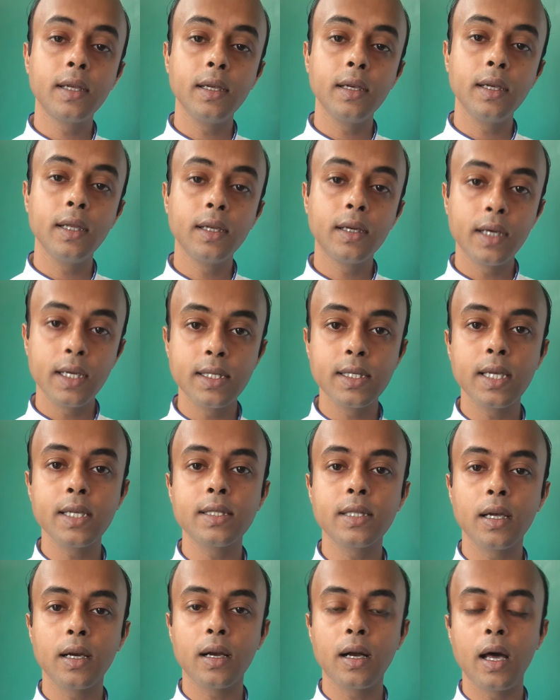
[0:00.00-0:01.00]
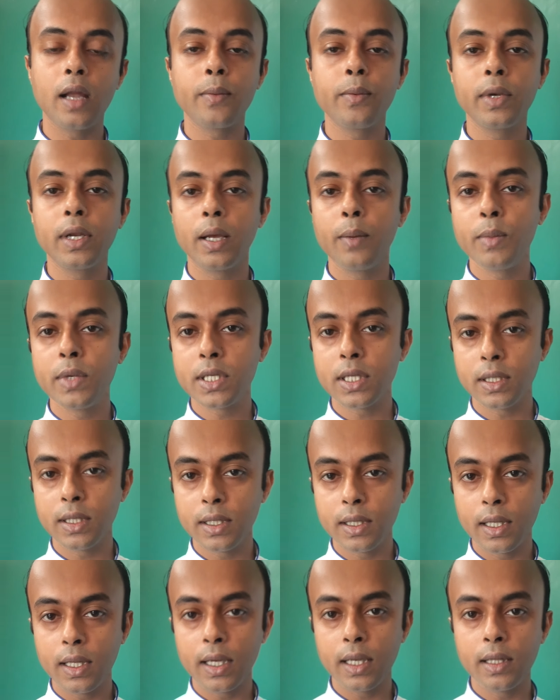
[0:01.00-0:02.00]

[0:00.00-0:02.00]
increases the carbon emission in